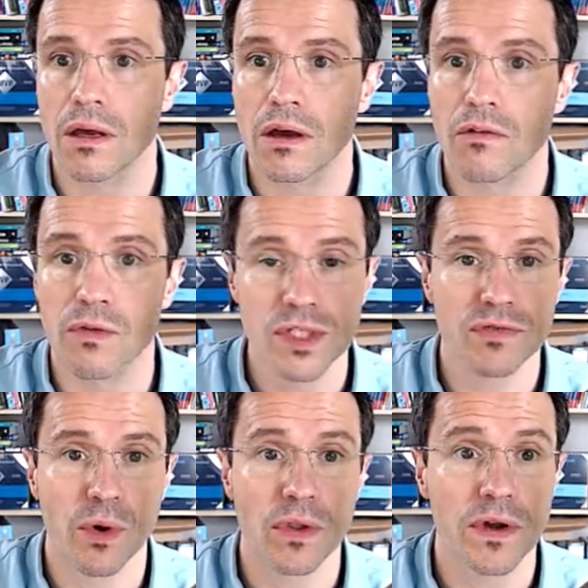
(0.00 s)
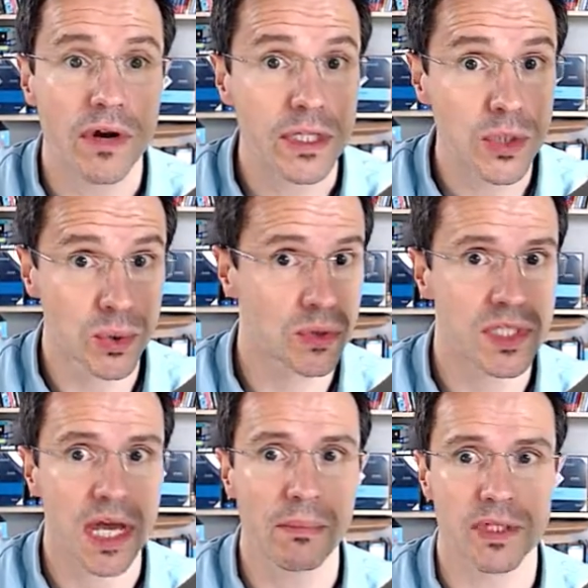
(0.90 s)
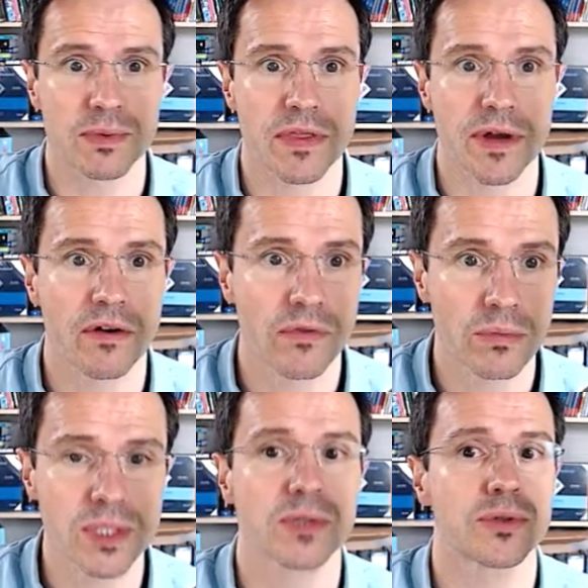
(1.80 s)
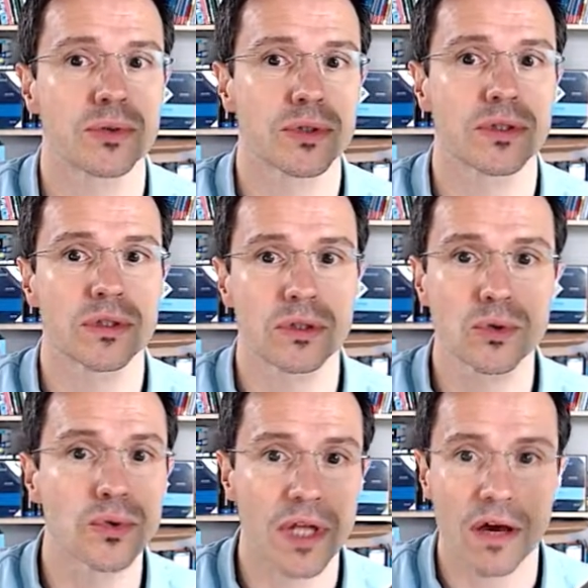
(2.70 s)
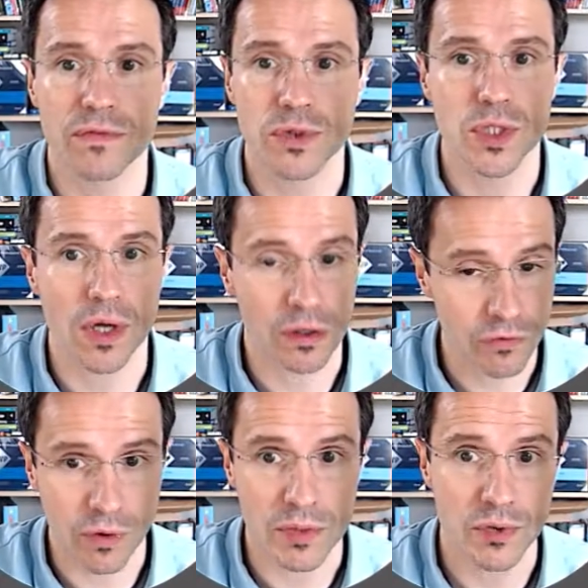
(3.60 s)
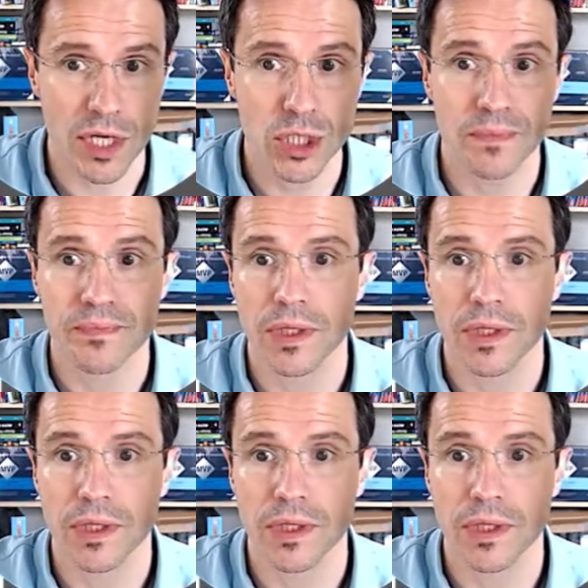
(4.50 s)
First of all, there are two new samples with Terraform, so you do not have to start from scratch.